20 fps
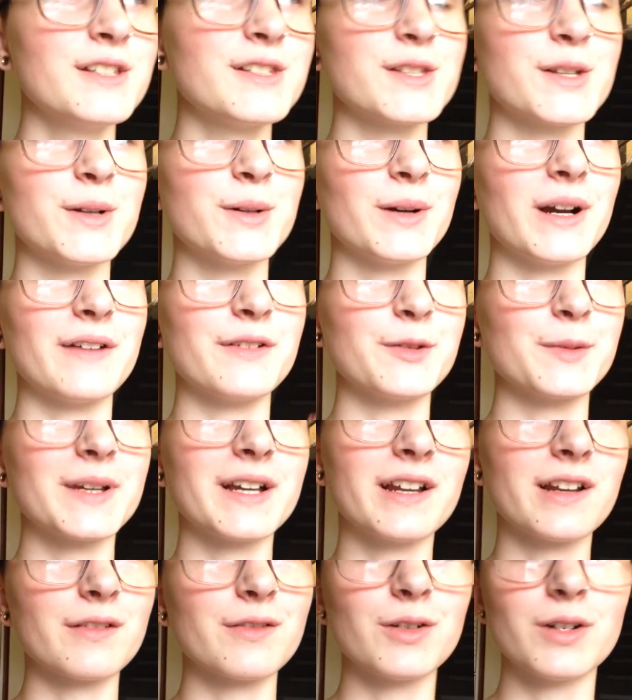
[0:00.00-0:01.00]
So I have to be
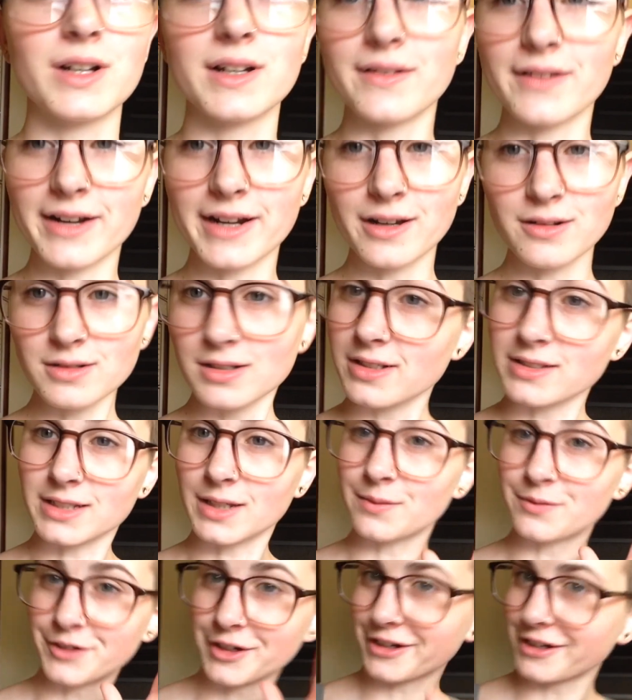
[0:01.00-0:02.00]
kind of quiet right now because
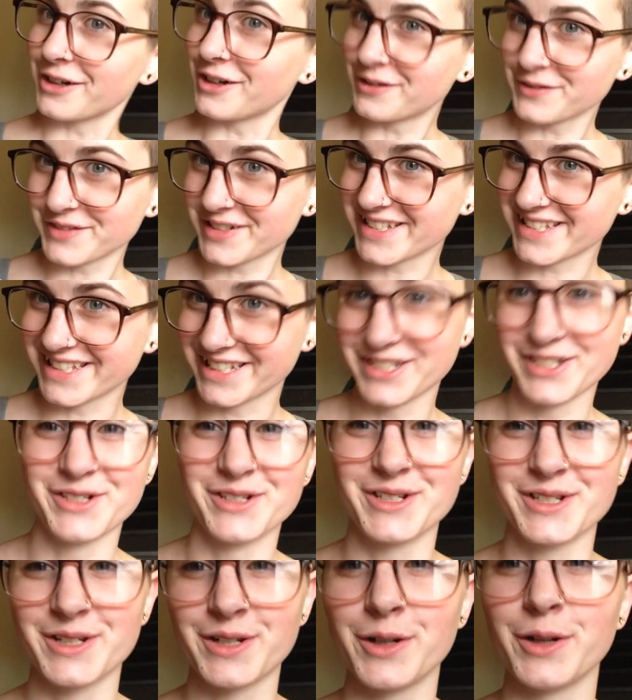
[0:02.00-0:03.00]
I'm very obviously
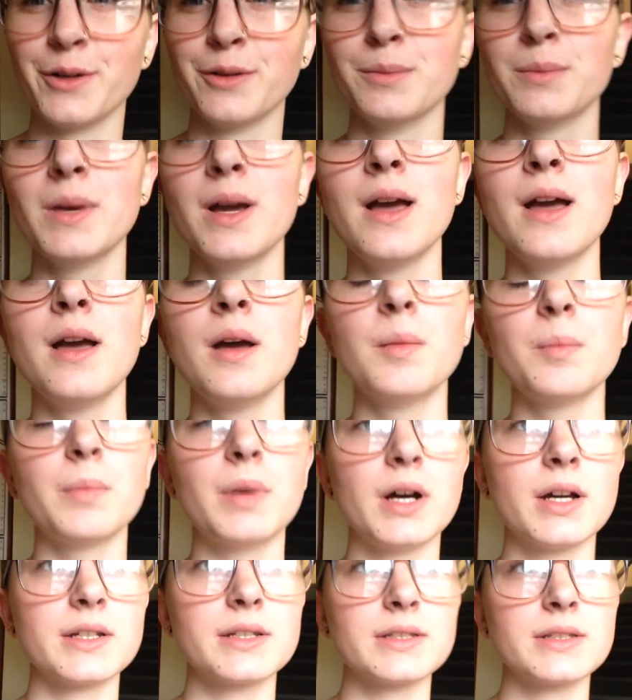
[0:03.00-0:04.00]
not at home,
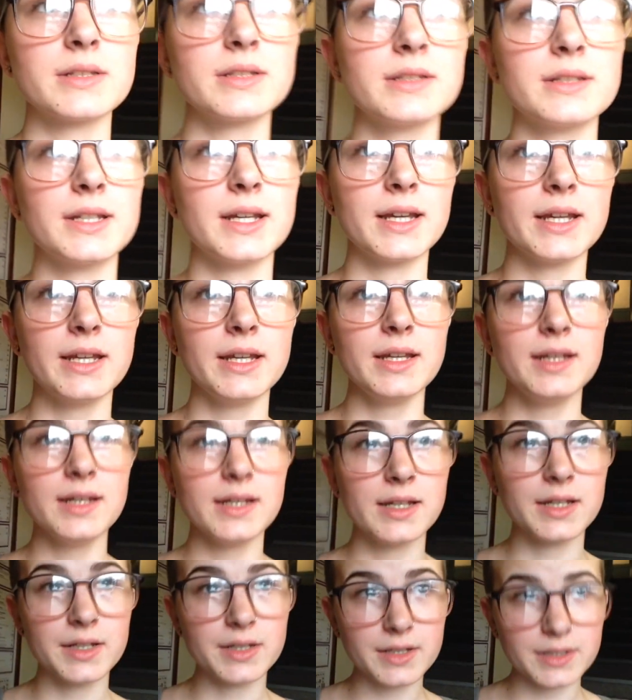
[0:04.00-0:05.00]
but today
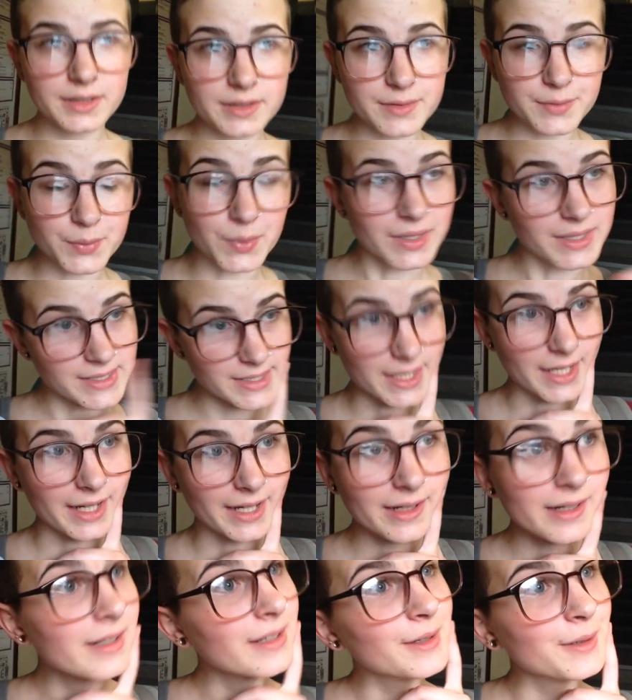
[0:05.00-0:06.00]
is
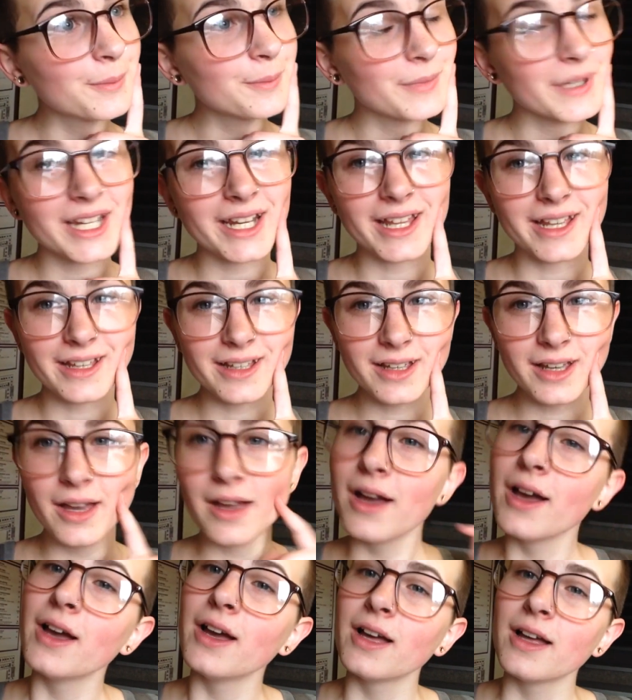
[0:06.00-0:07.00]
Wednesday, meaning
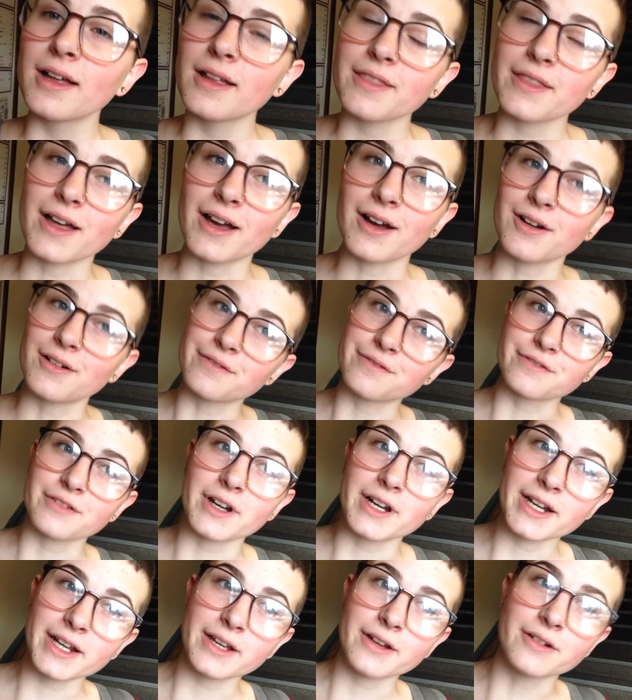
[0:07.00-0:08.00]
that on
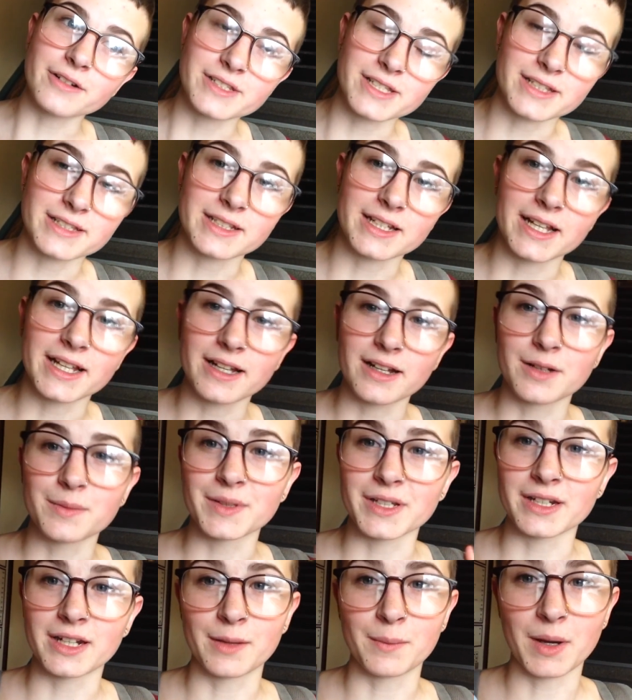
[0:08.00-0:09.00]
Friday or Saturday I'm
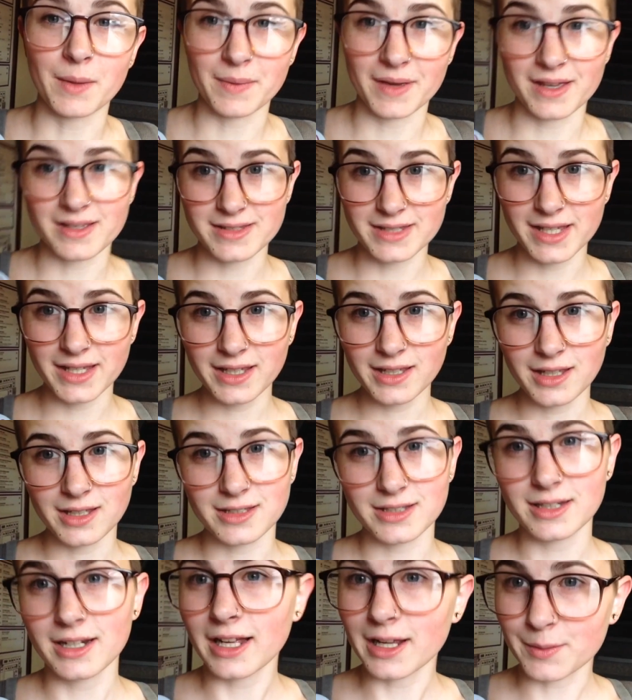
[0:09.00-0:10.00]
getting my piercing,
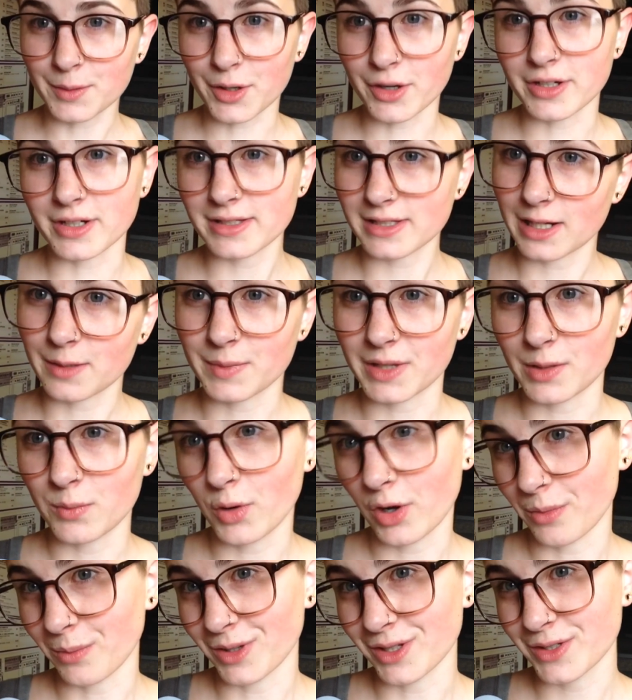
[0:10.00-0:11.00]
and today I'm going to set up the
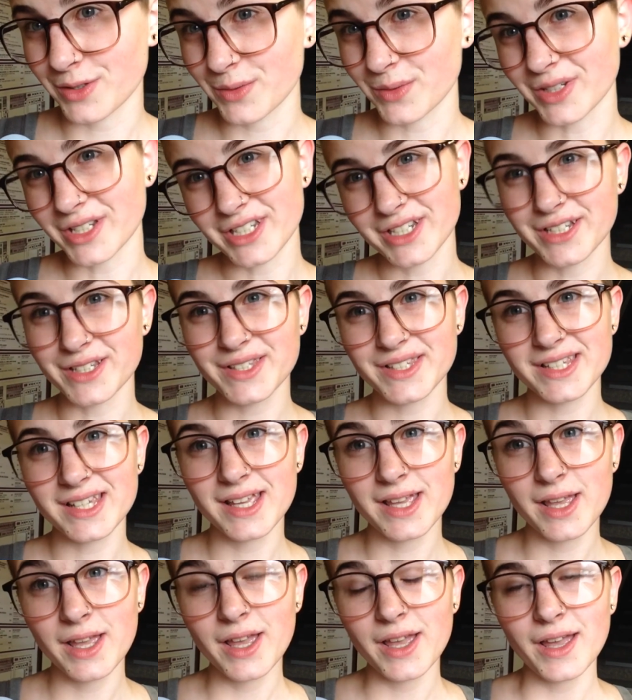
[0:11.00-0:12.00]
appointment, which is
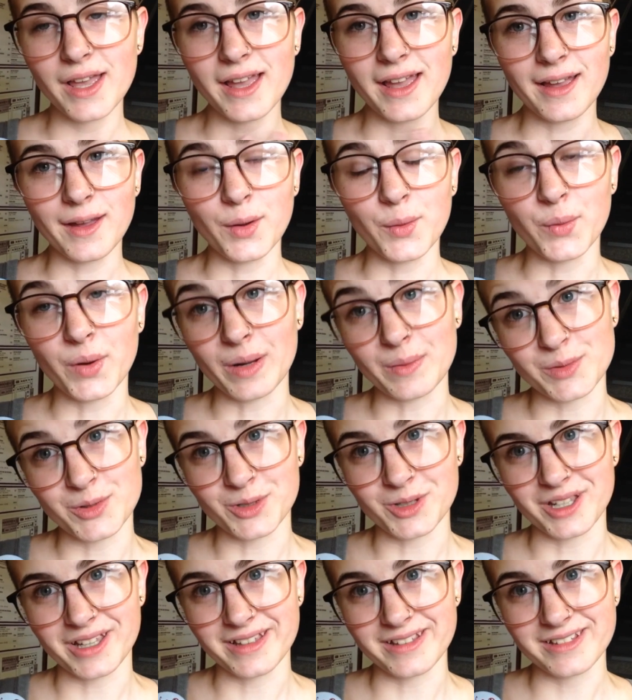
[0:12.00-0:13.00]
why I'm
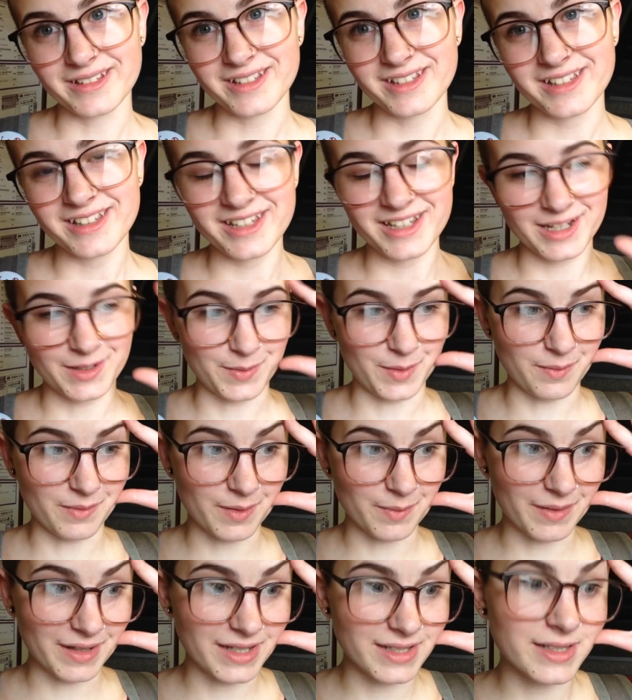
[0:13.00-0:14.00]
talking in a
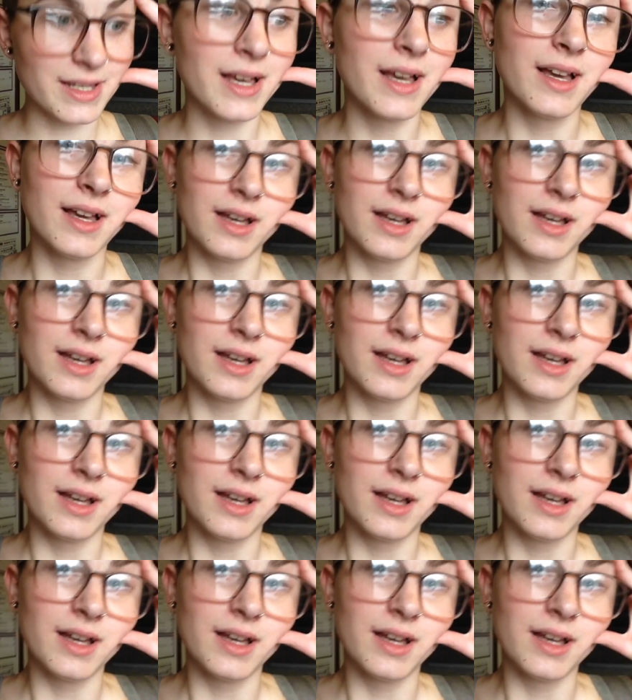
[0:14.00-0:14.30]
public place.